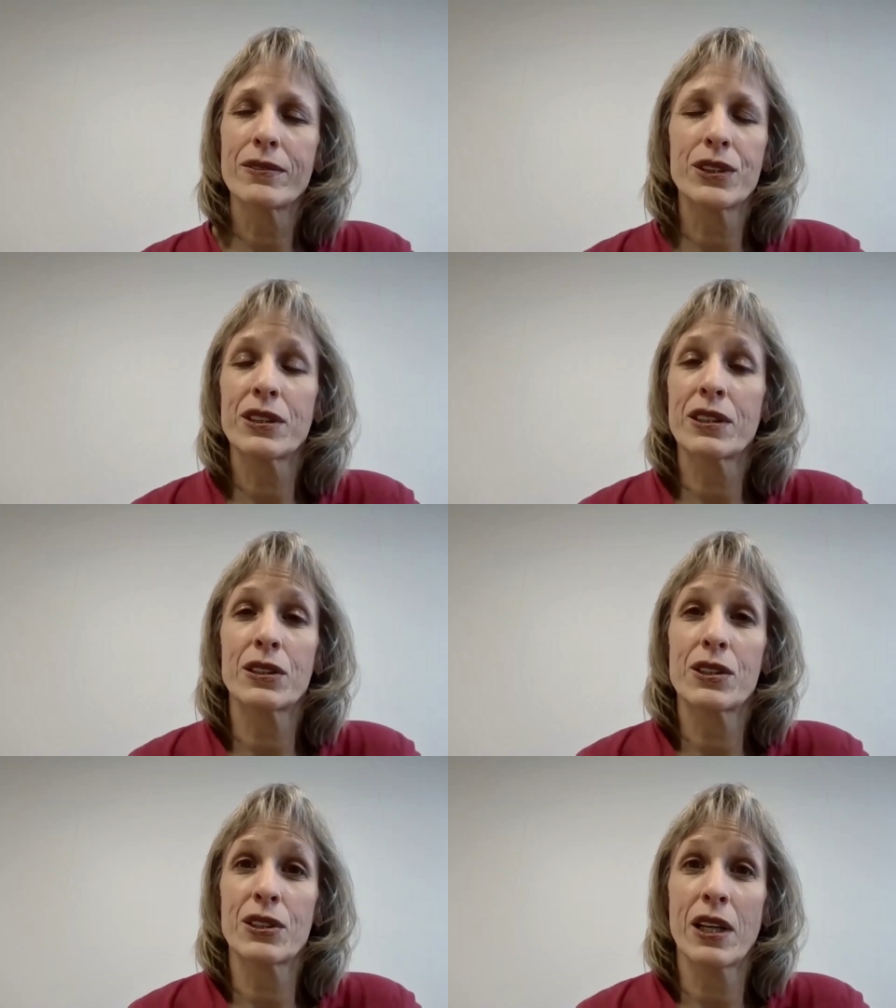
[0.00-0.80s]
just
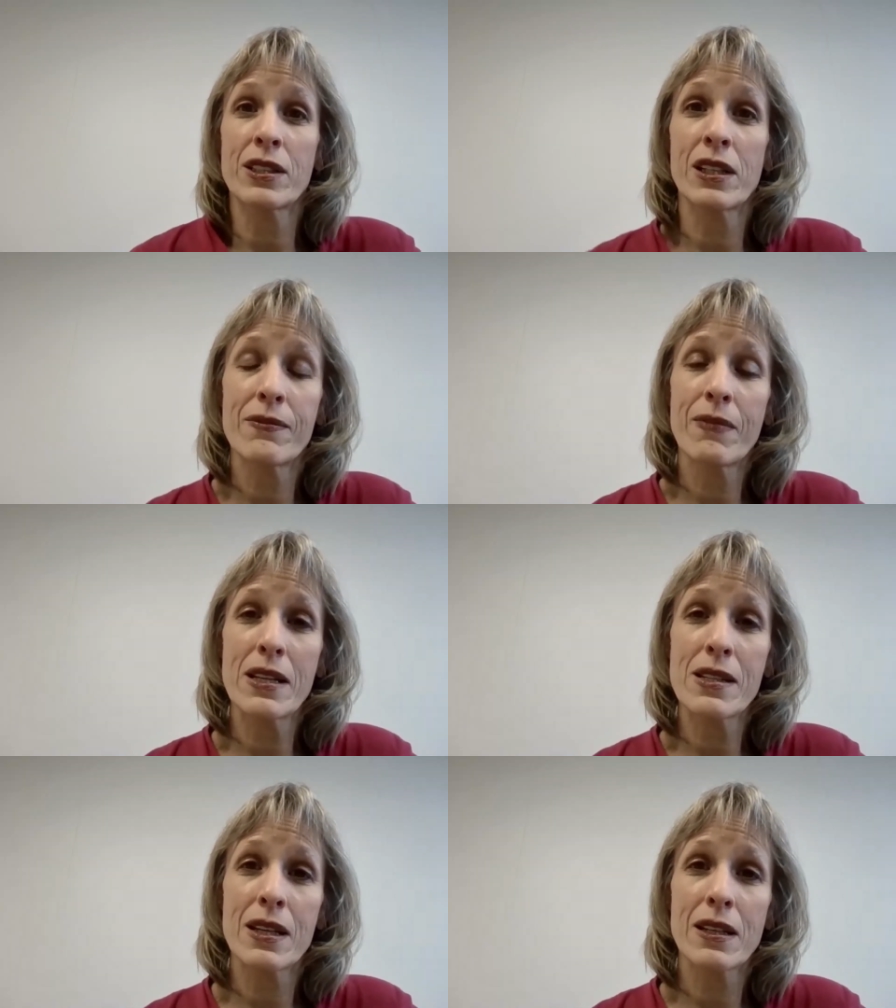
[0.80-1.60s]
such an
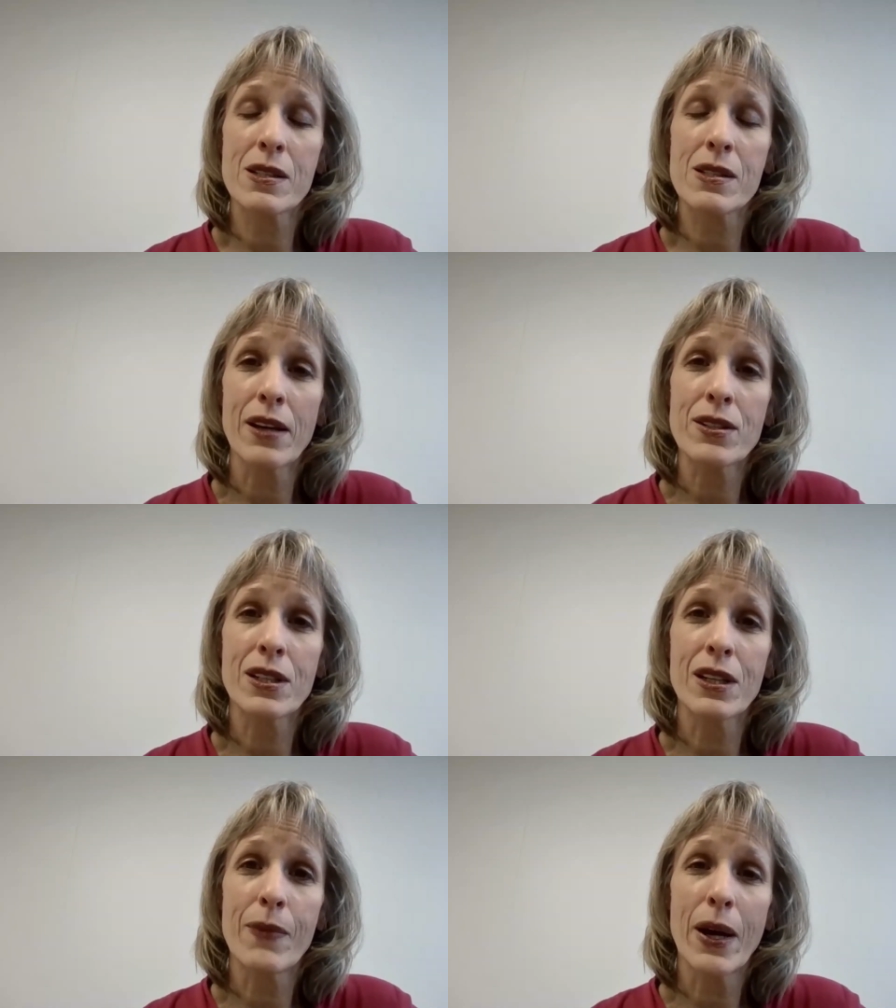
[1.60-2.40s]
amazing
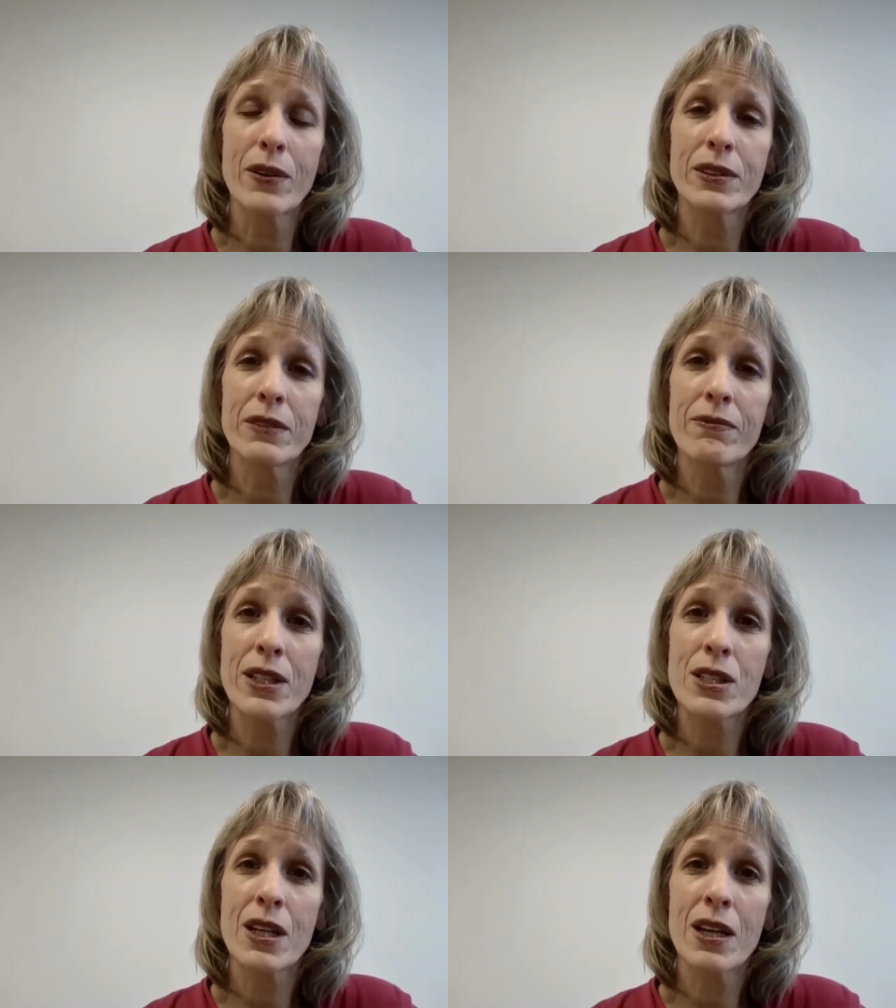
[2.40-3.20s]
discussion about
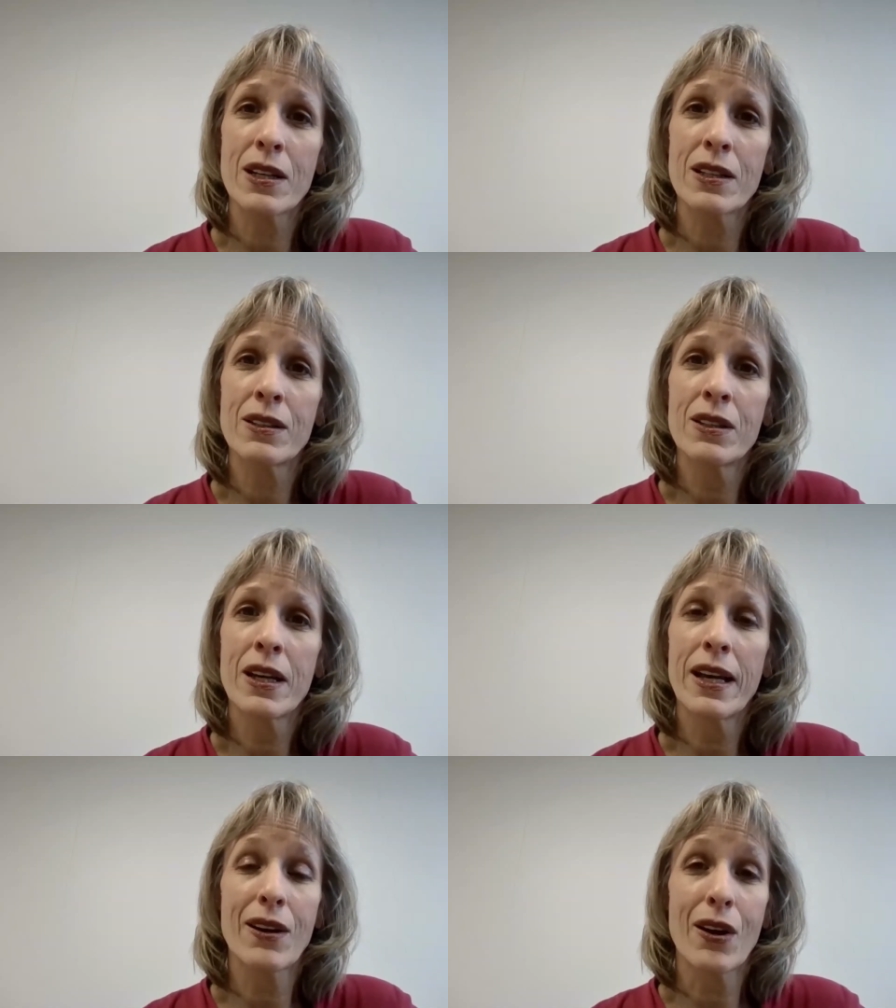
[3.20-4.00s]
dementia
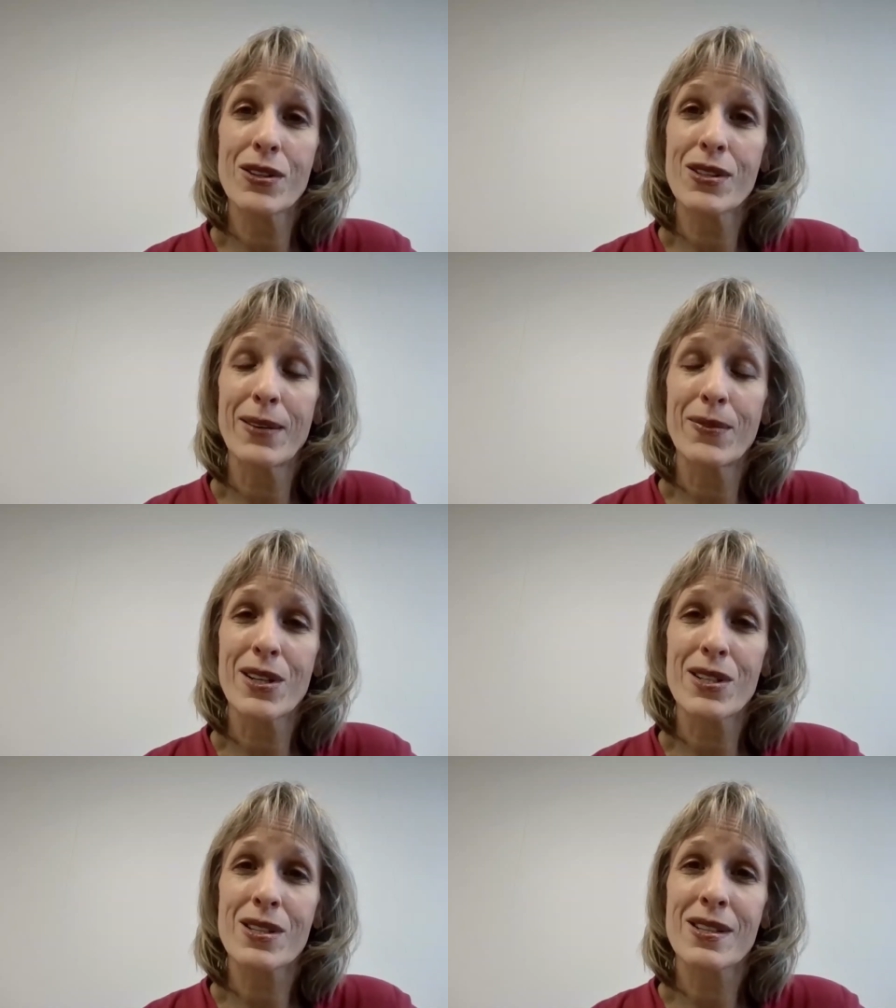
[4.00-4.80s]
and
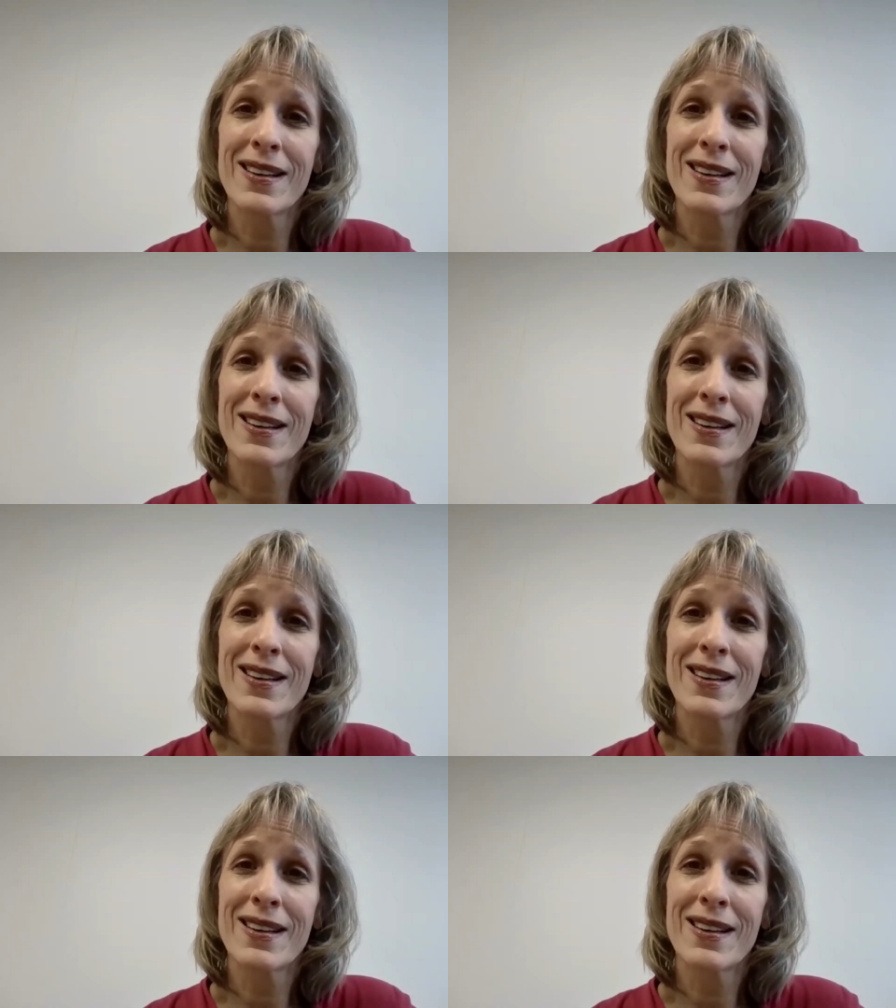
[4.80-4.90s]
Alzheimer's.